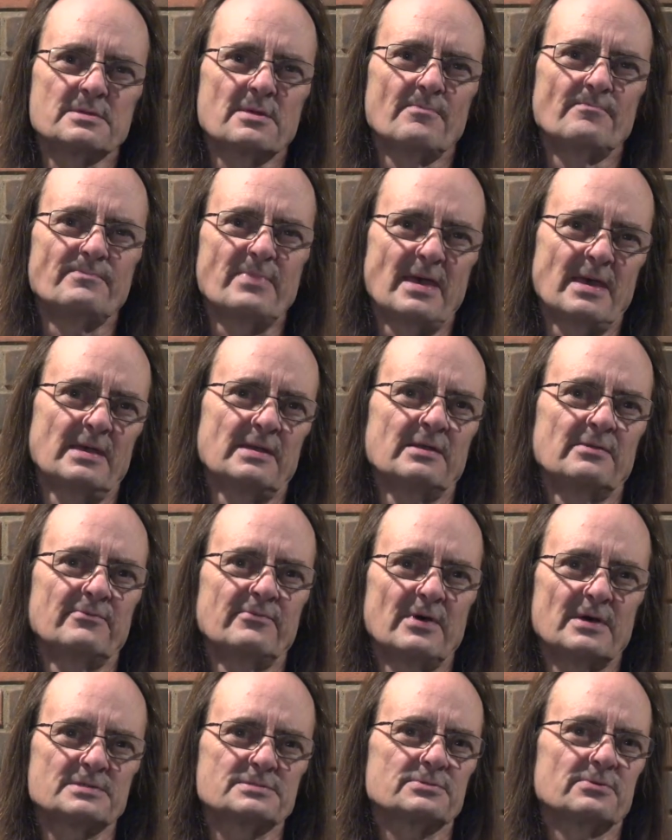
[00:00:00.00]
abandoned
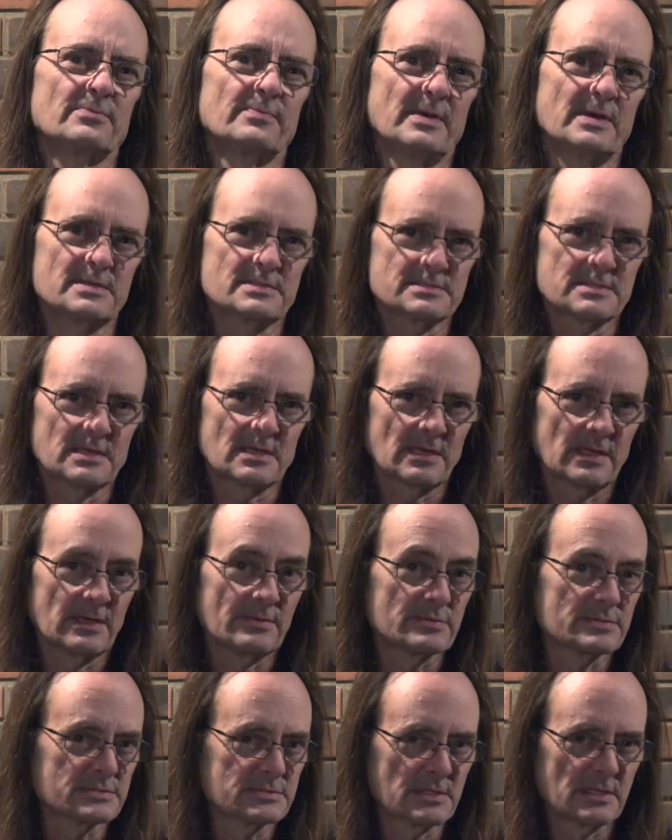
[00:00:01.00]
vessel, basically. It
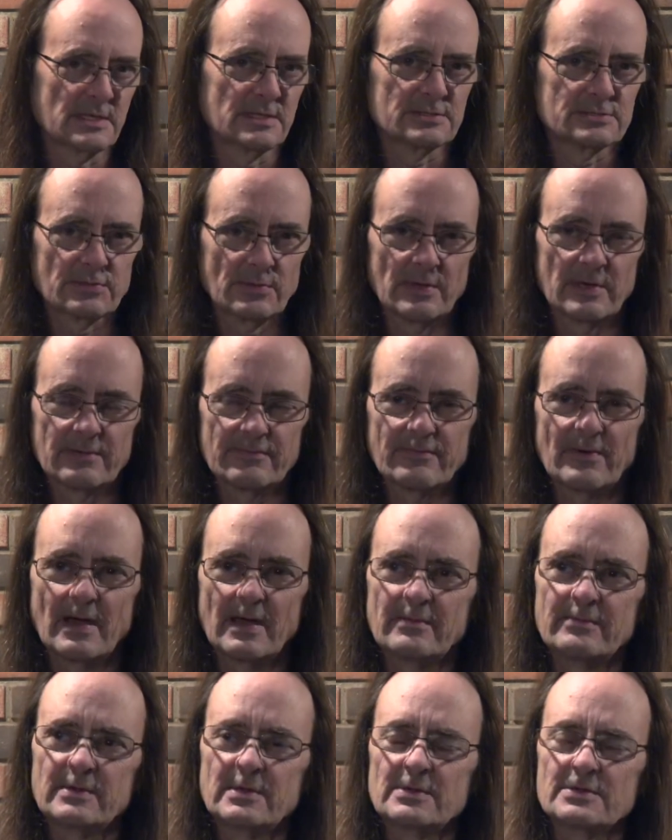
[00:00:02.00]
was sitting
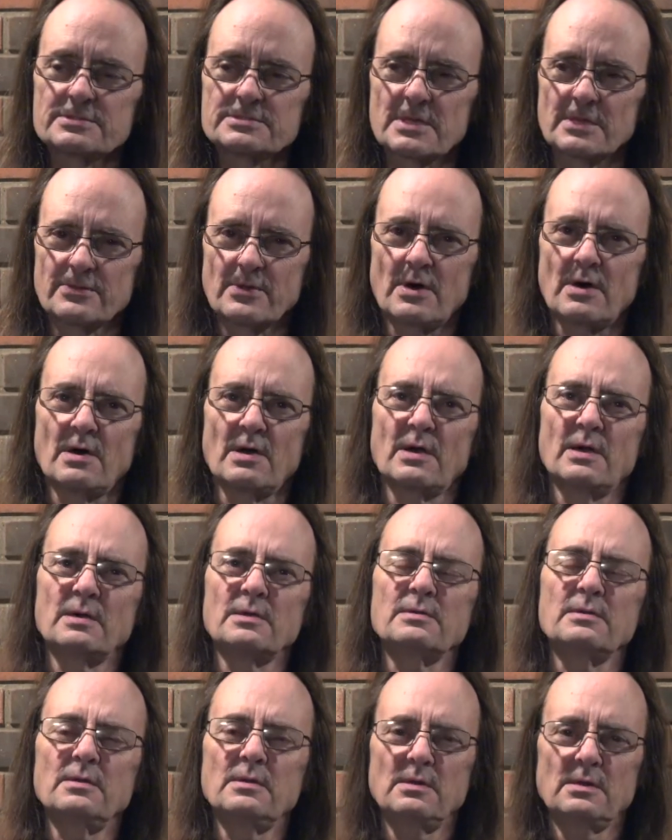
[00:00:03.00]
25 years on the hard,